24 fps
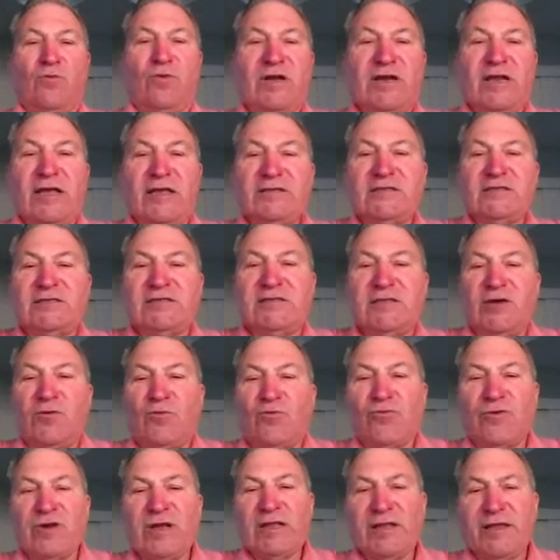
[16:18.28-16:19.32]
What is
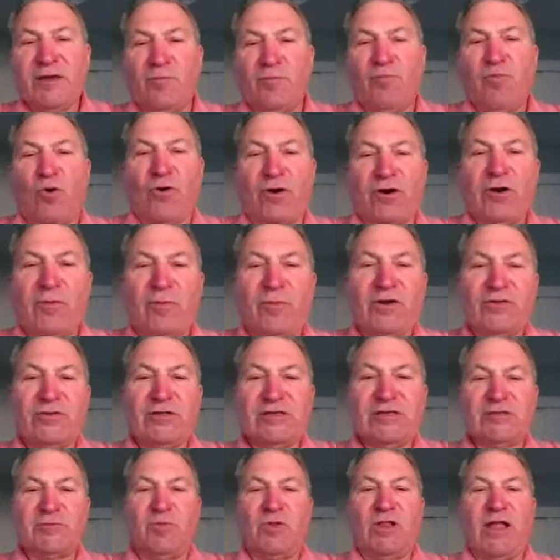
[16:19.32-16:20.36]
really important about
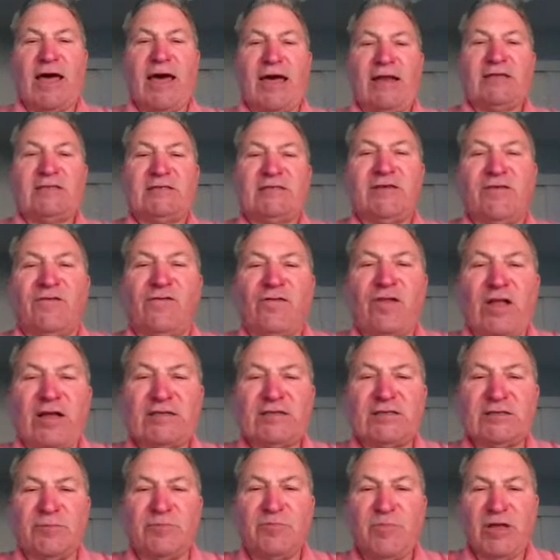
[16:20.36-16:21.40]
this plant is the
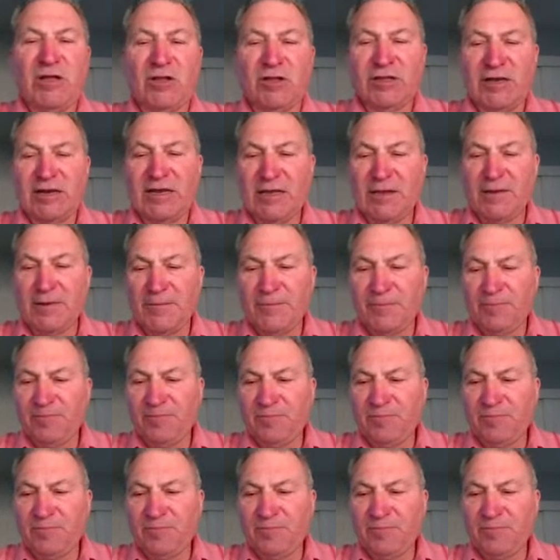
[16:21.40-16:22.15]
flexibility.